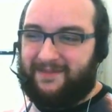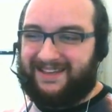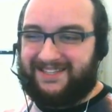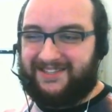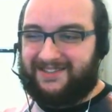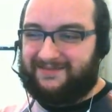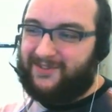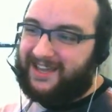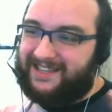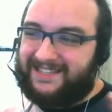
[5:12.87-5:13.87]
as
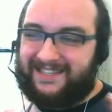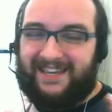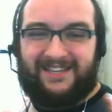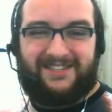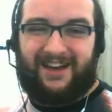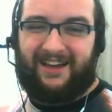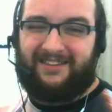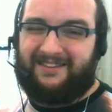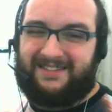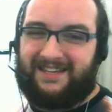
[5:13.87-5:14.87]
we can see, it's not
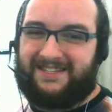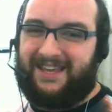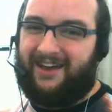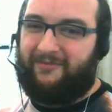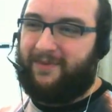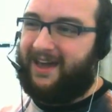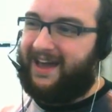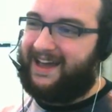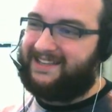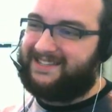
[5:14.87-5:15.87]
60
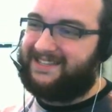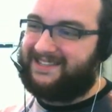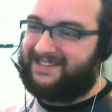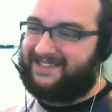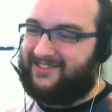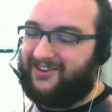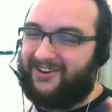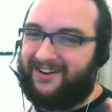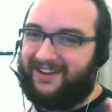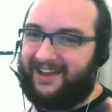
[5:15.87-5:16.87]
FPS, it's
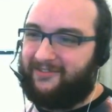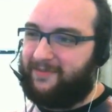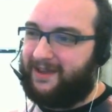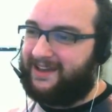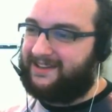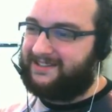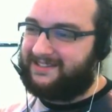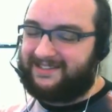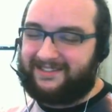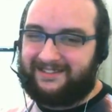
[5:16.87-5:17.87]
30
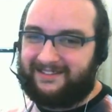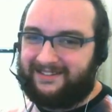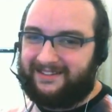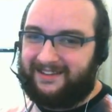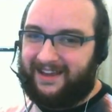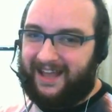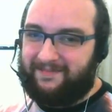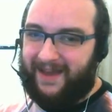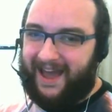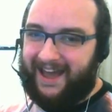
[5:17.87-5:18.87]
FPS at
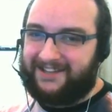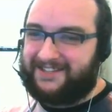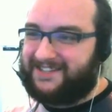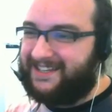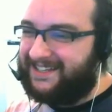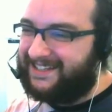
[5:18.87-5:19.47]
best.